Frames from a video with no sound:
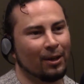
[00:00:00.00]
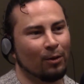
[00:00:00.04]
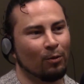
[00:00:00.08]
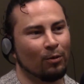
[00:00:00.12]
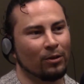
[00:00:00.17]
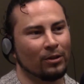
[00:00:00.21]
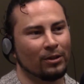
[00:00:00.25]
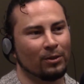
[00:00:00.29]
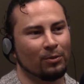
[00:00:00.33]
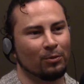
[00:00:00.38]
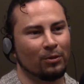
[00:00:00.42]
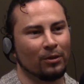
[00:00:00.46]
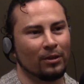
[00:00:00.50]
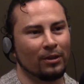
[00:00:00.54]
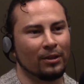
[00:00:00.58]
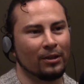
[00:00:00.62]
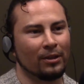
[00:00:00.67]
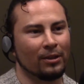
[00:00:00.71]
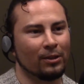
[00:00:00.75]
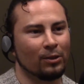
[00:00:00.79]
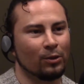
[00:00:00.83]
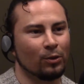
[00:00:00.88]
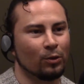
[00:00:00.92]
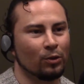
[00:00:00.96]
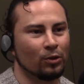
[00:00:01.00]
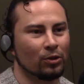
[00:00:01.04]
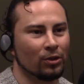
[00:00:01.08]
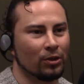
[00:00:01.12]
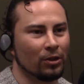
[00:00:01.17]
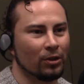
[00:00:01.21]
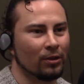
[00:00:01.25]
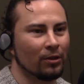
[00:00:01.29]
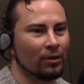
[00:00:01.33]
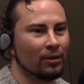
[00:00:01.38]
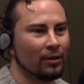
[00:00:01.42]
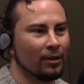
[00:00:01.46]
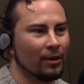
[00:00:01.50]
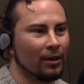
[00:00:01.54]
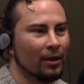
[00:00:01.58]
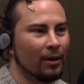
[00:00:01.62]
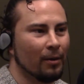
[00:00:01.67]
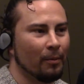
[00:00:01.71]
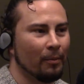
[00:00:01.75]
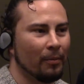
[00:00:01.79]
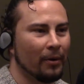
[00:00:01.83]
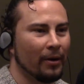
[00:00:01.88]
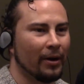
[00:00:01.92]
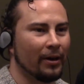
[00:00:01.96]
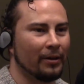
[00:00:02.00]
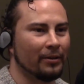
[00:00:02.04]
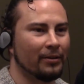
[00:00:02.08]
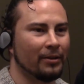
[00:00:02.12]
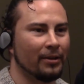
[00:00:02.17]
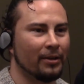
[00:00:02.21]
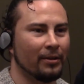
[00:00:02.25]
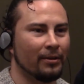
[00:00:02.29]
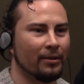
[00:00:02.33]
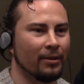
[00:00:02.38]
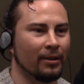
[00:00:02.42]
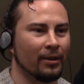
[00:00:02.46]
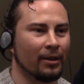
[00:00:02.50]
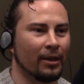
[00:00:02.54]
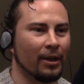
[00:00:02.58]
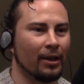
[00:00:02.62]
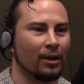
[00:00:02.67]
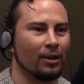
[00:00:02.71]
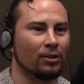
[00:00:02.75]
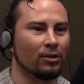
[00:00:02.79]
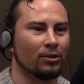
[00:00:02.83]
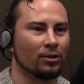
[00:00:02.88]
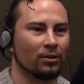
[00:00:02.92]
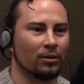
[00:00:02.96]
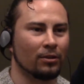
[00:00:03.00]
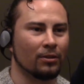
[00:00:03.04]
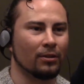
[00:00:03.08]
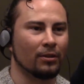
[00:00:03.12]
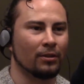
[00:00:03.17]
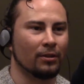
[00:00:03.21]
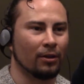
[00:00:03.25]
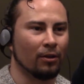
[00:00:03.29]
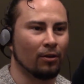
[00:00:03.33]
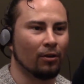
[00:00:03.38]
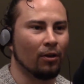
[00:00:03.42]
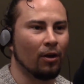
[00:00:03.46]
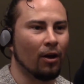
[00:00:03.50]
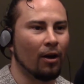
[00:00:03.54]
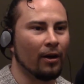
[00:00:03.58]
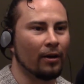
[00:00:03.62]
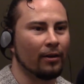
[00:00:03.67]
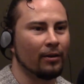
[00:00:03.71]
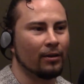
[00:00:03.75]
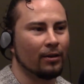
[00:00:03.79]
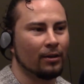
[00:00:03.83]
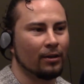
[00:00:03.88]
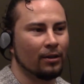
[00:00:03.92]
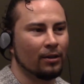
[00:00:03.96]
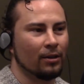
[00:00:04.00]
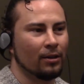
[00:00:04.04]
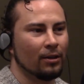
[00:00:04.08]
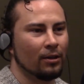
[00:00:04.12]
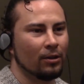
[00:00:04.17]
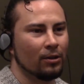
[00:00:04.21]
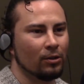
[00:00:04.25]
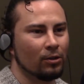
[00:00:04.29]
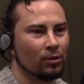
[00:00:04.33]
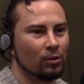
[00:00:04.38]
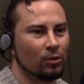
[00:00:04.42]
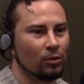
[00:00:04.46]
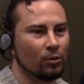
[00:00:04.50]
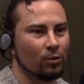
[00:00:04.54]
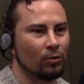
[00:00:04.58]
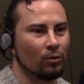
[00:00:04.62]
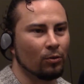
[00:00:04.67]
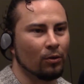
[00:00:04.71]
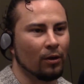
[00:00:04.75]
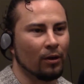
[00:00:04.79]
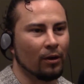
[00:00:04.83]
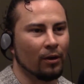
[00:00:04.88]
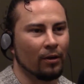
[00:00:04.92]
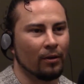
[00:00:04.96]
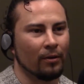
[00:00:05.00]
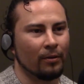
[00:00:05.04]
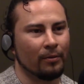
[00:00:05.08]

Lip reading: I wasn't really too sure, but I did engage in a lot to